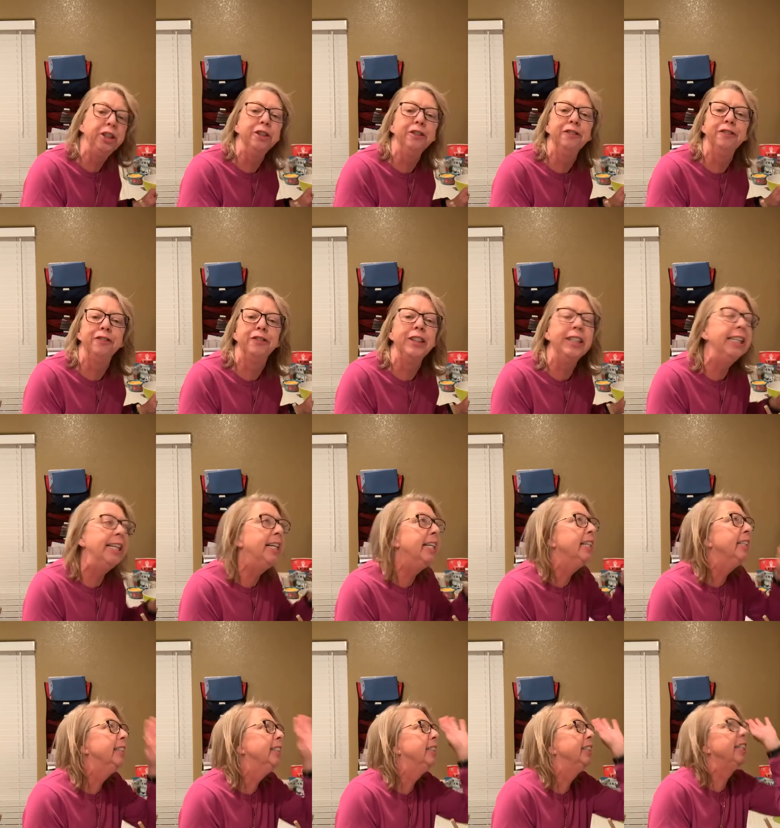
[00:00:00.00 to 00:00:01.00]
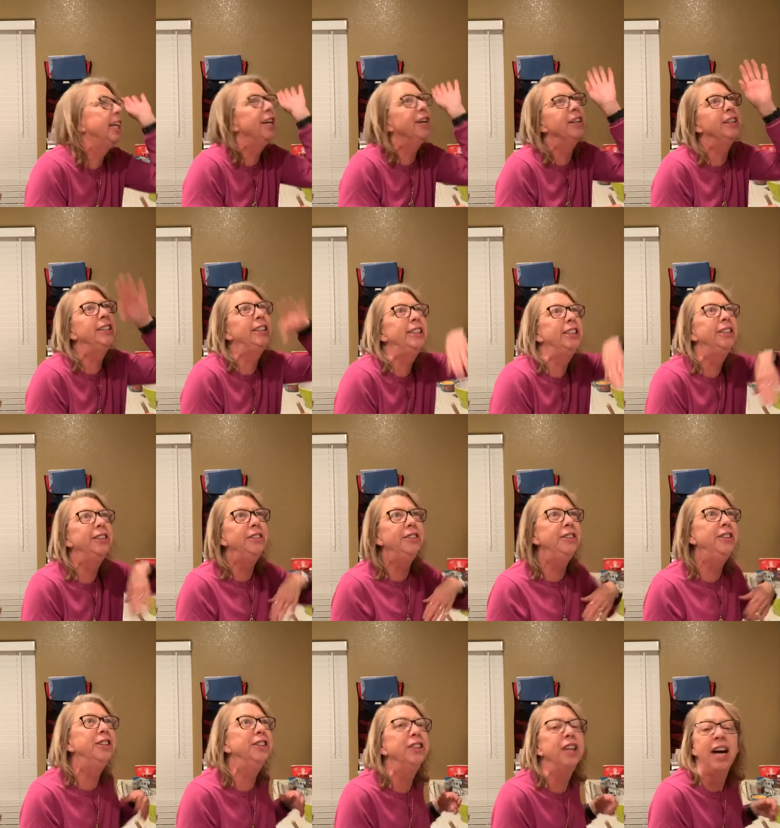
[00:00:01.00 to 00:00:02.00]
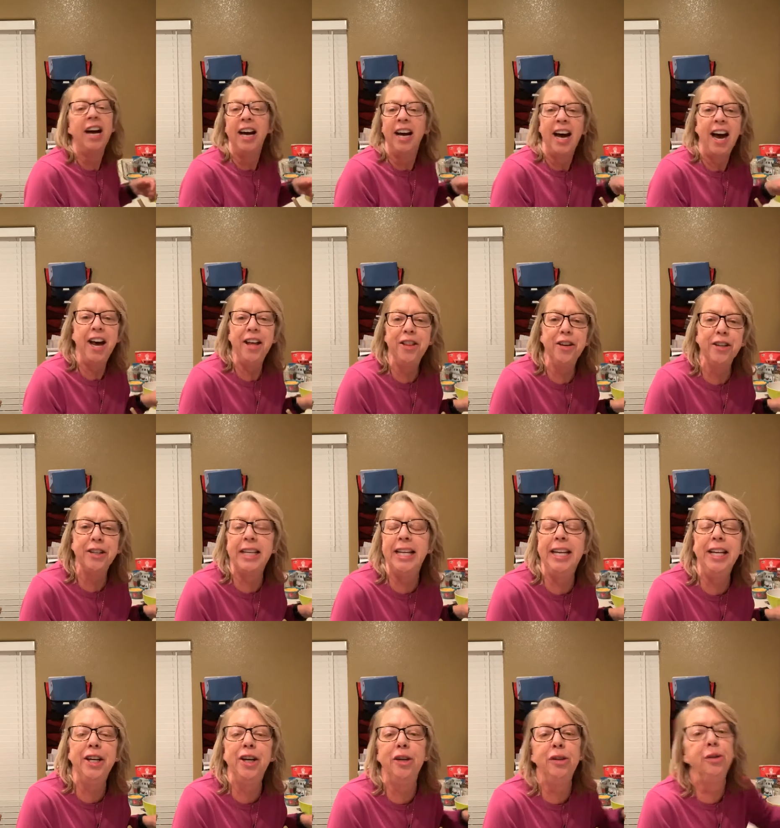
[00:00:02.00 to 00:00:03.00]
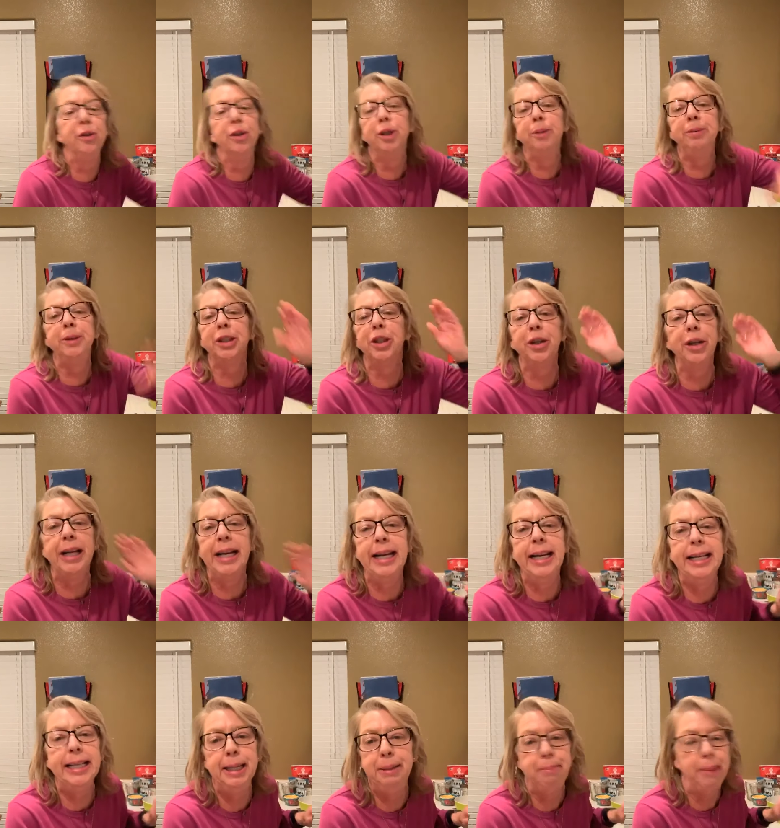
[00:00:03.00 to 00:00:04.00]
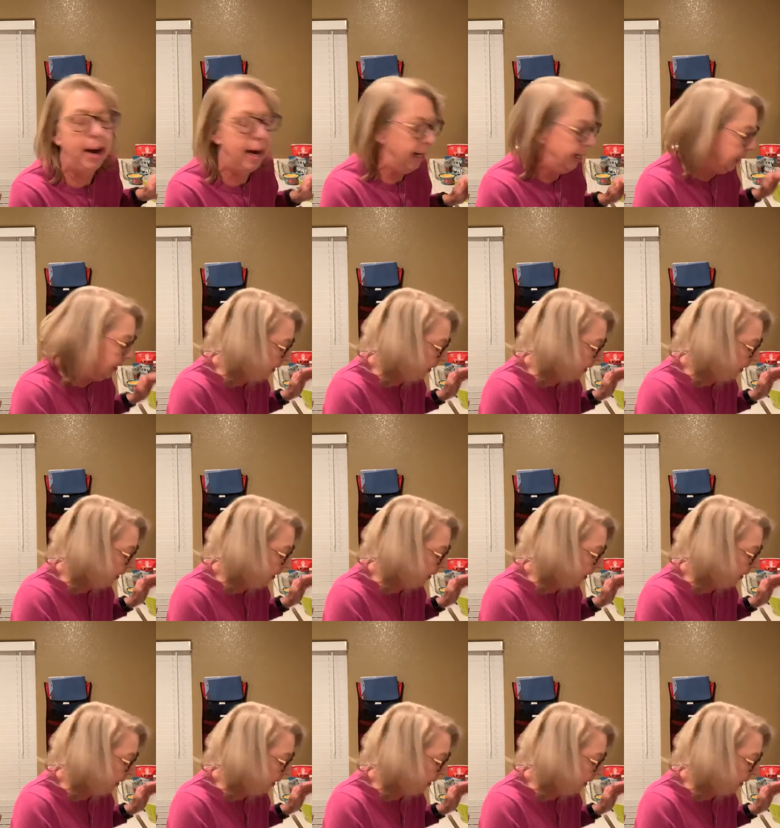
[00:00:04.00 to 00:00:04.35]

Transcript: friends, share it to your other keto groups or anybody. It